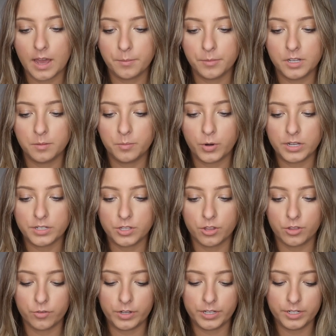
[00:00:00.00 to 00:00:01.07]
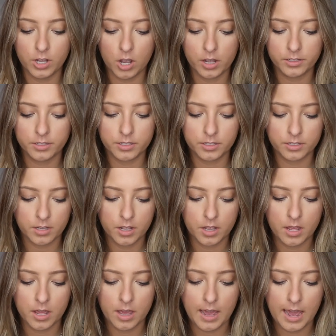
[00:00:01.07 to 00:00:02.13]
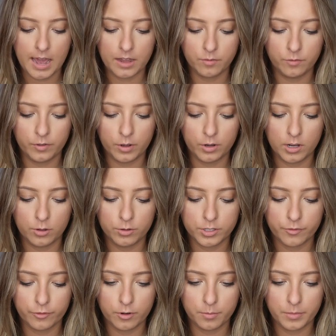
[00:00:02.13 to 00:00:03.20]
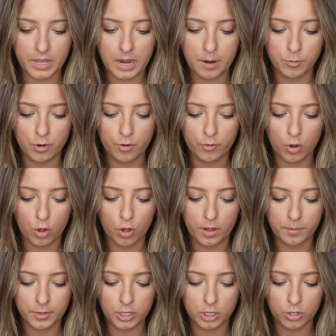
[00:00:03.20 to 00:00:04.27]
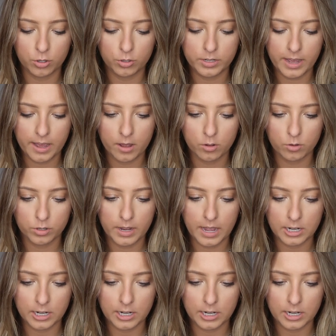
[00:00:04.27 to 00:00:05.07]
I'm gonna press the 3 dots, add photos from camera roll. I'm gonna go down.